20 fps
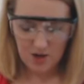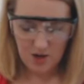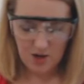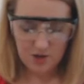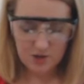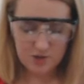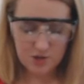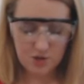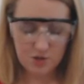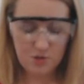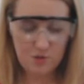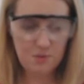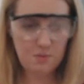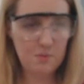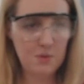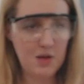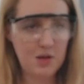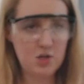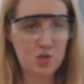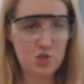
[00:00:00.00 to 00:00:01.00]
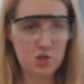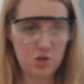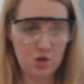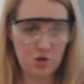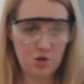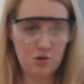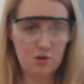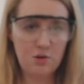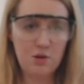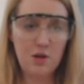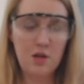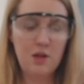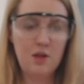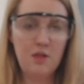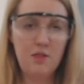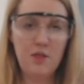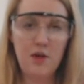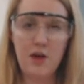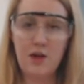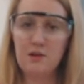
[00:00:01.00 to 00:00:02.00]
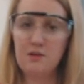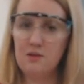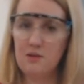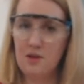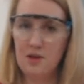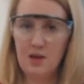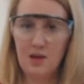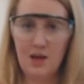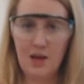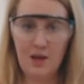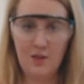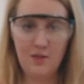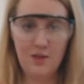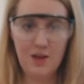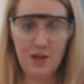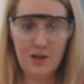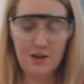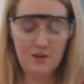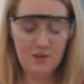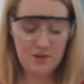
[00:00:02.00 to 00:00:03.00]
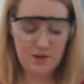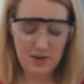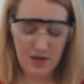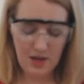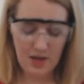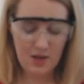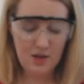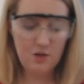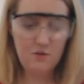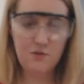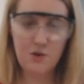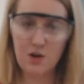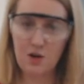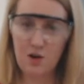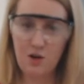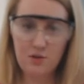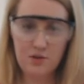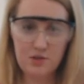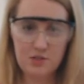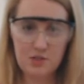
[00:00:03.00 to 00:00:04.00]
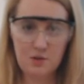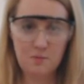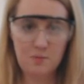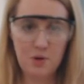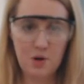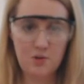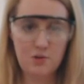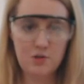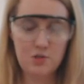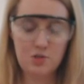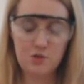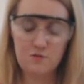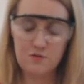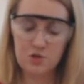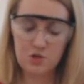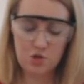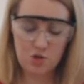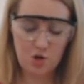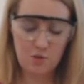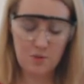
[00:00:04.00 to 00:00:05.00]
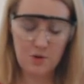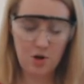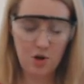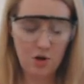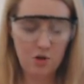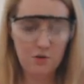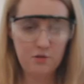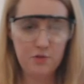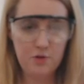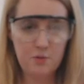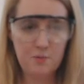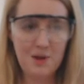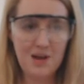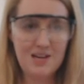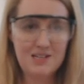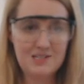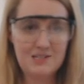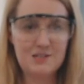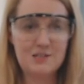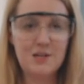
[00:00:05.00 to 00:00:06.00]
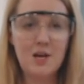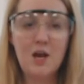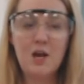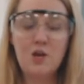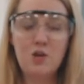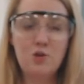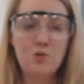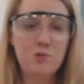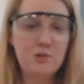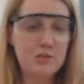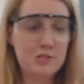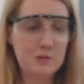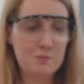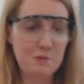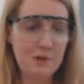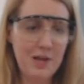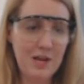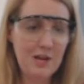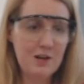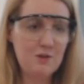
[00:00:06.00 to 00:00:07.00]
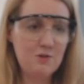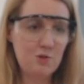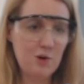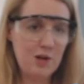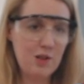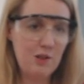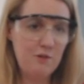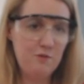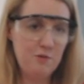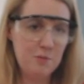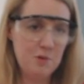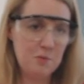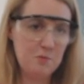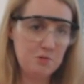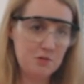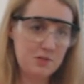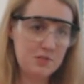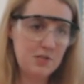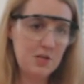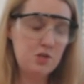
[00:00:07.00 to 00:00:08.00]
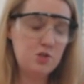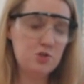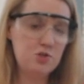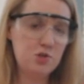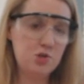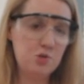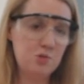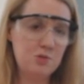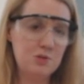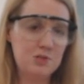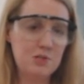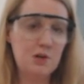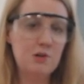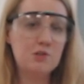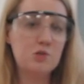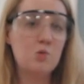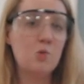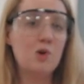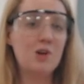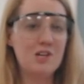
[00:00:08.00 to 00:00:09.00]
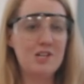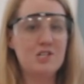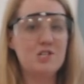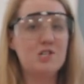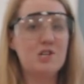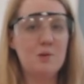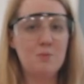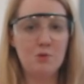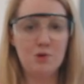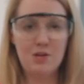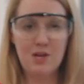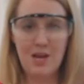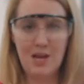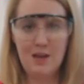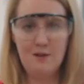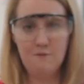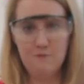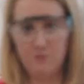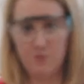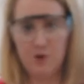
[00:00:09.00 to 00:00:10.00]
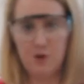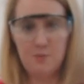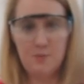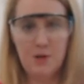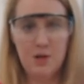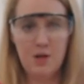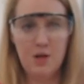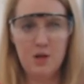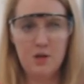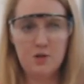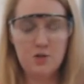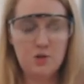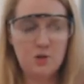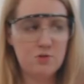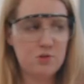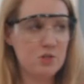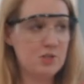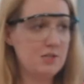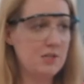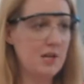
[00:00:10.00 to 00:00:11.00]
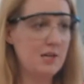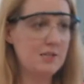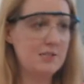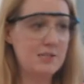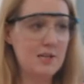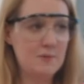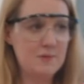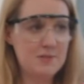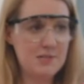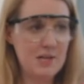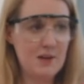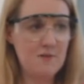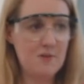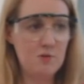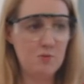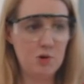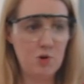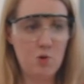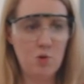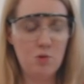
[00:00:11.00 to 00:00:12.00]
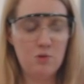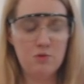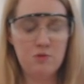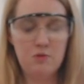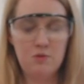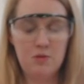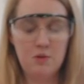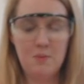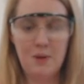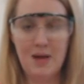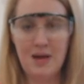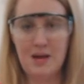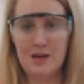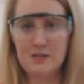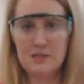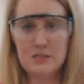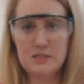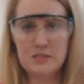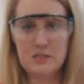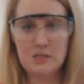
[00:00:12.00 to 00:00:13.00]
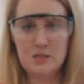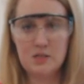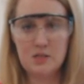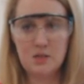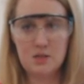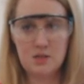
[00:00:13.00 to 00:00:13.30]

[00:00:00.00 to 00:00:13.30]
Also, make sure that at the end of the day, you've got all these components, you've determined all of their masses, you explain directly from your procedure to your results where each number came from. Don't just say, step 7, record the mass.